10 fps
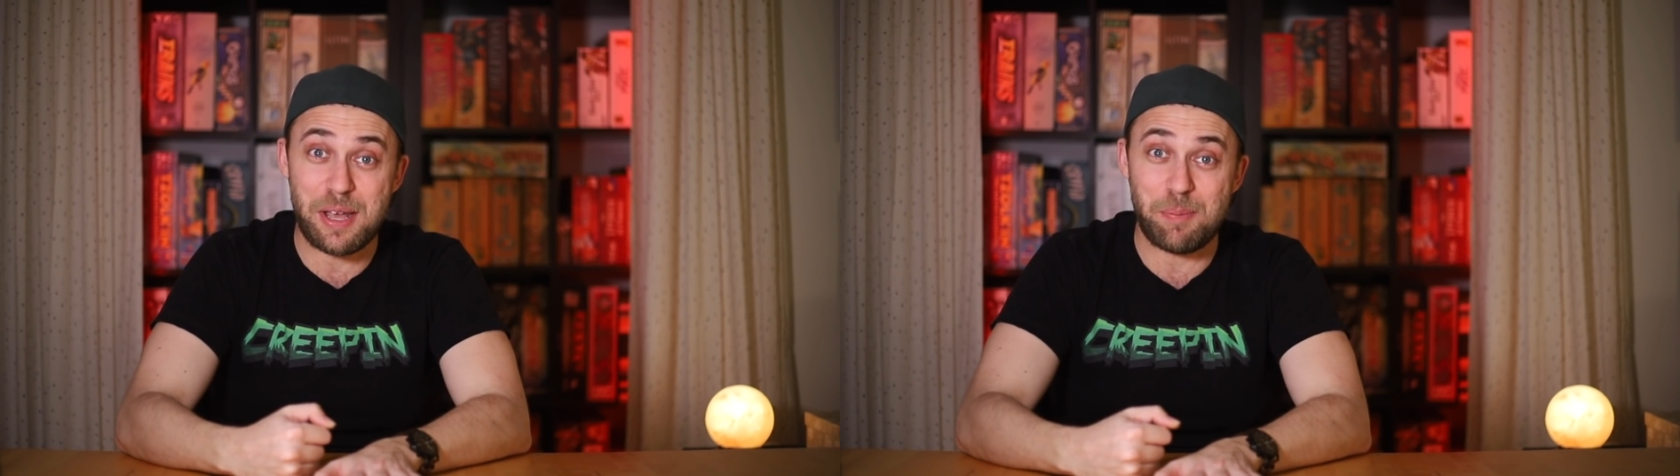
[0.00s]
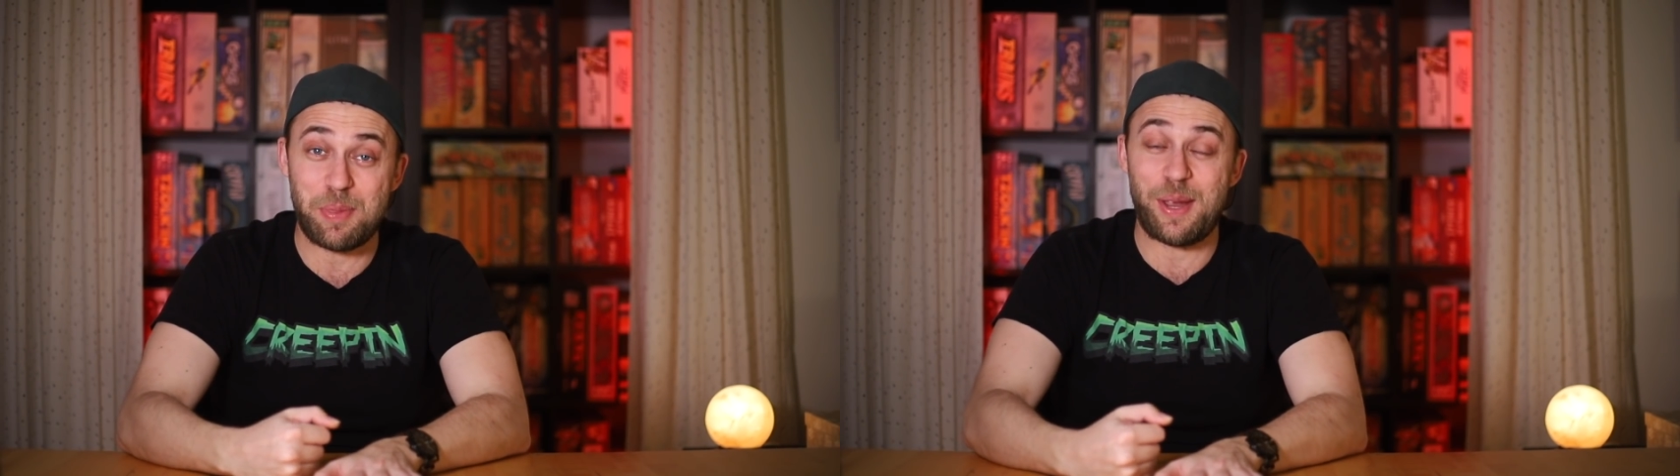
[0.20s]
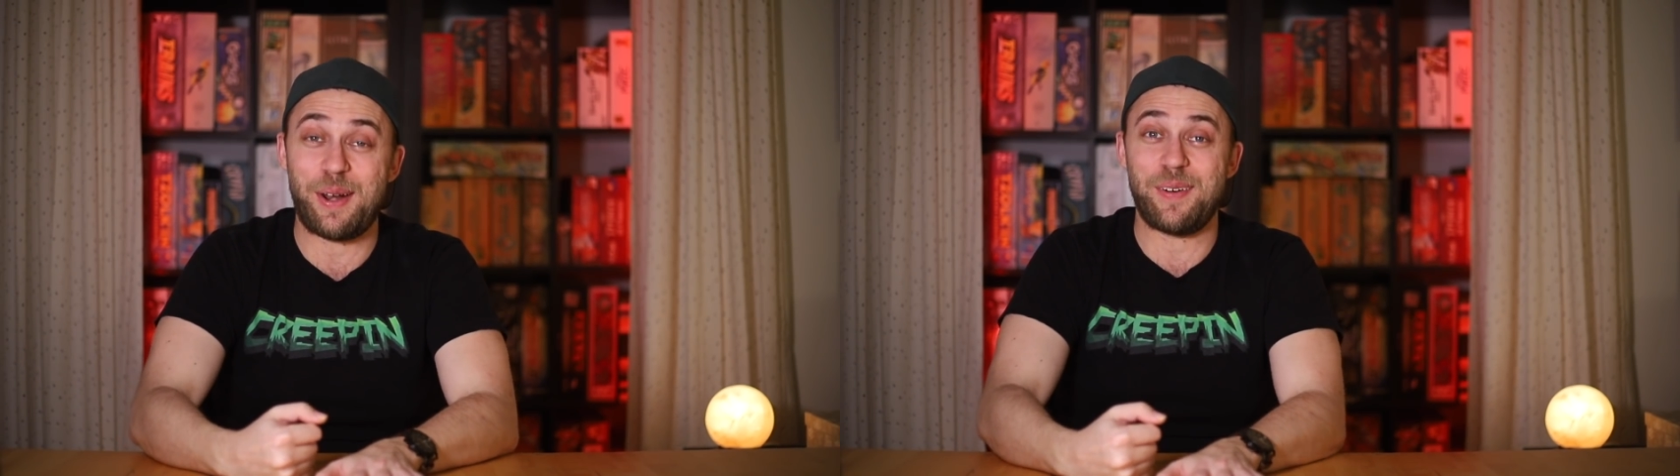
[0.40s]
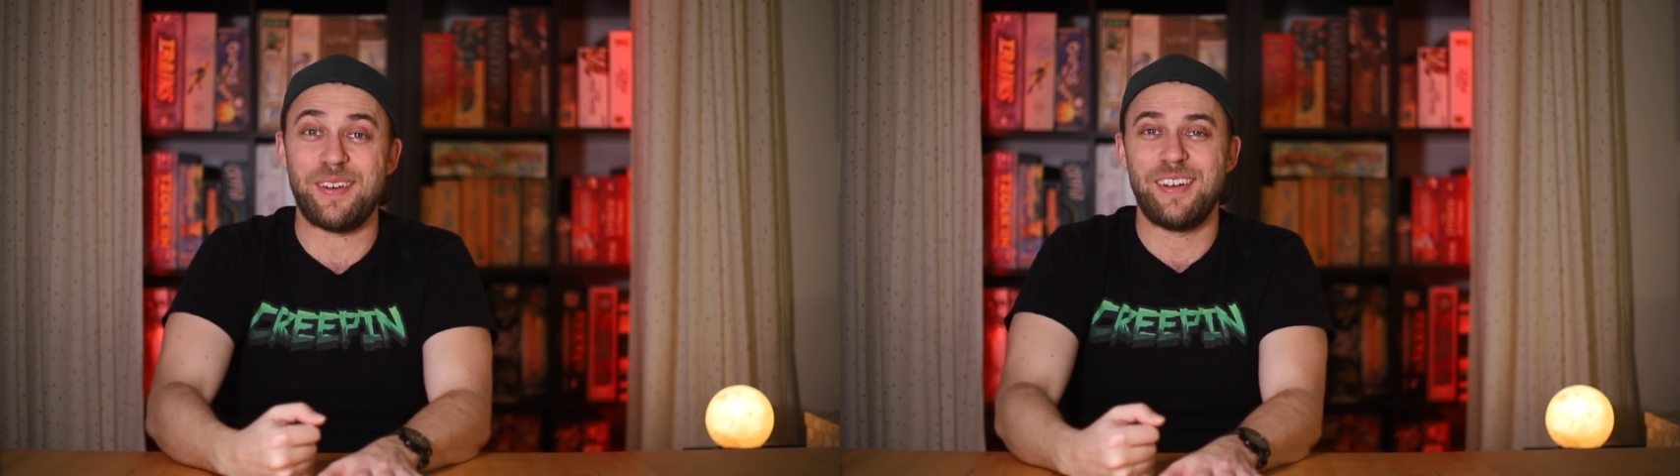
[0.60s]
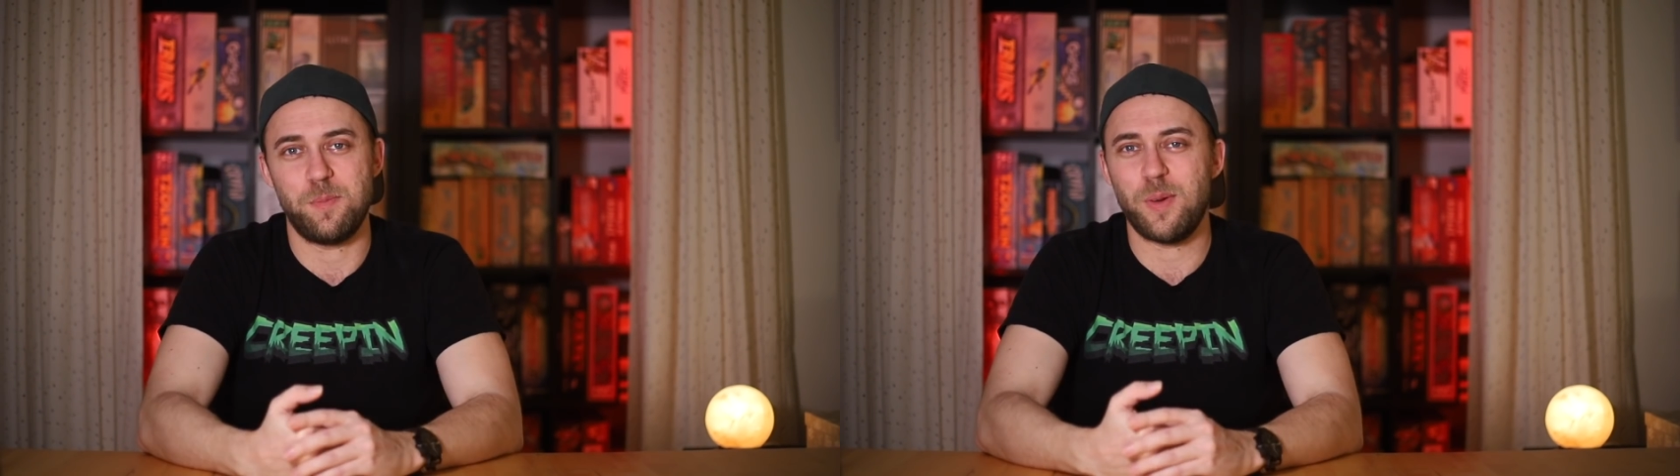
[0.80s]
up there
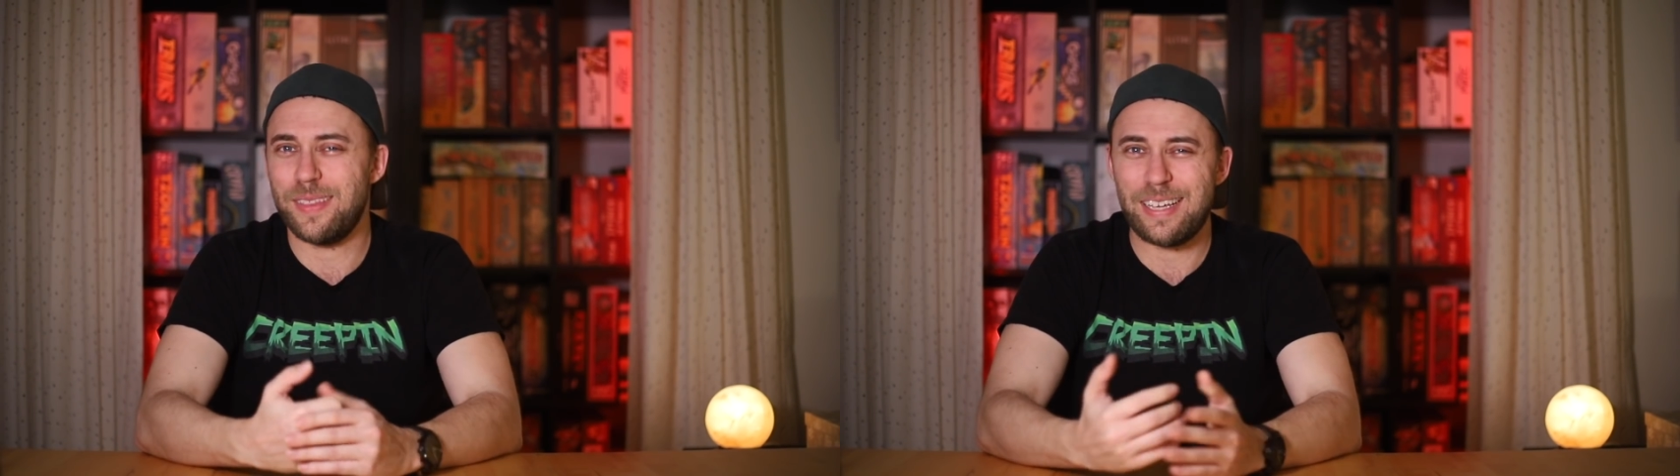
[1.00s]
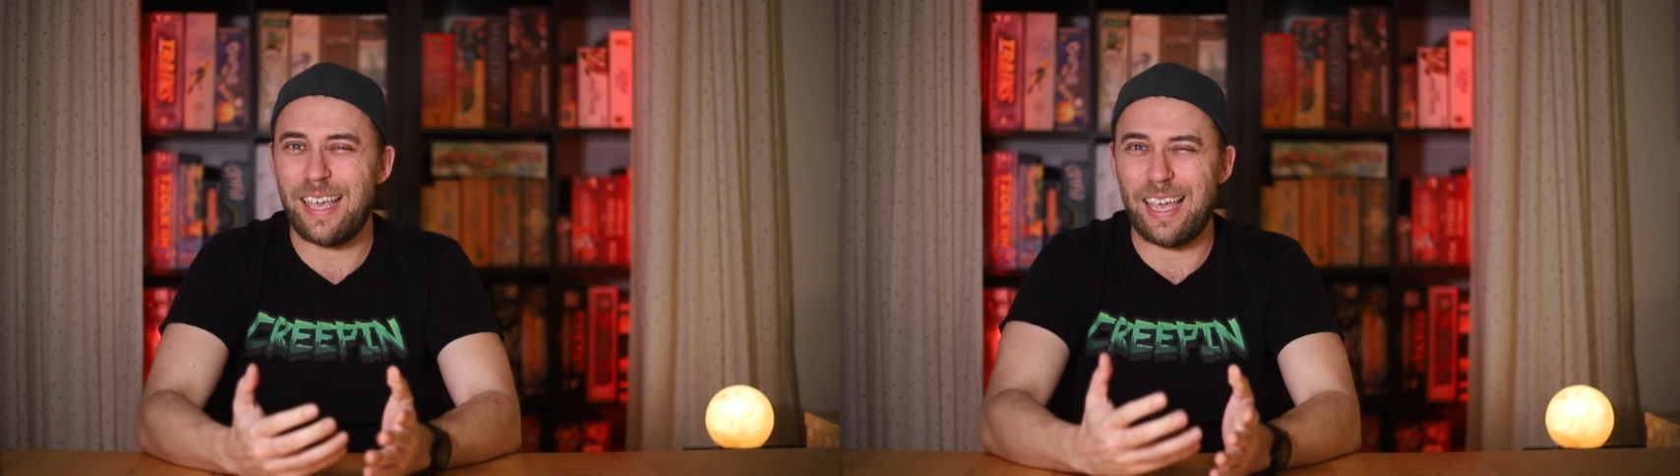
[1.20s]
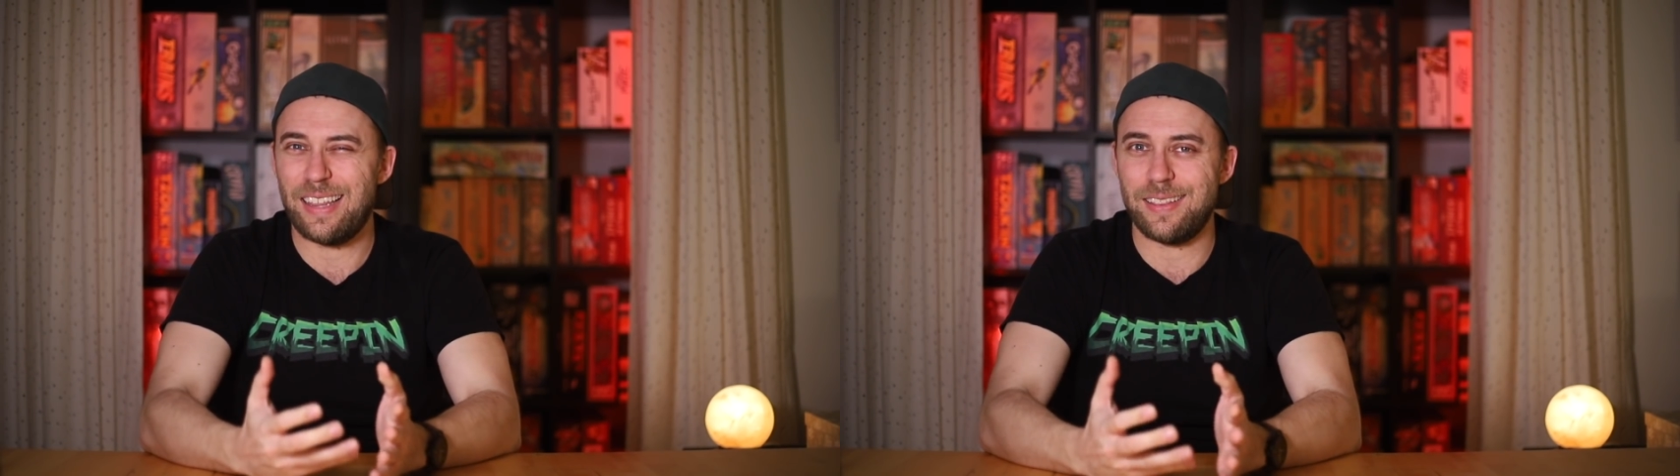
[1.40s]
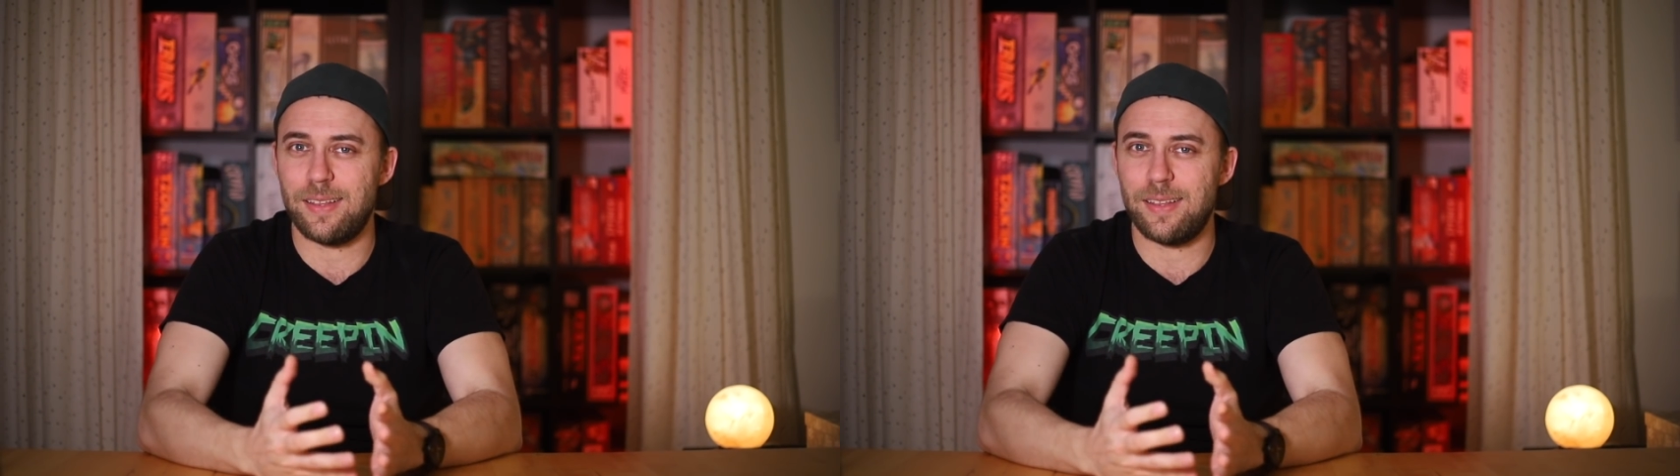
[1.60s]
when they can't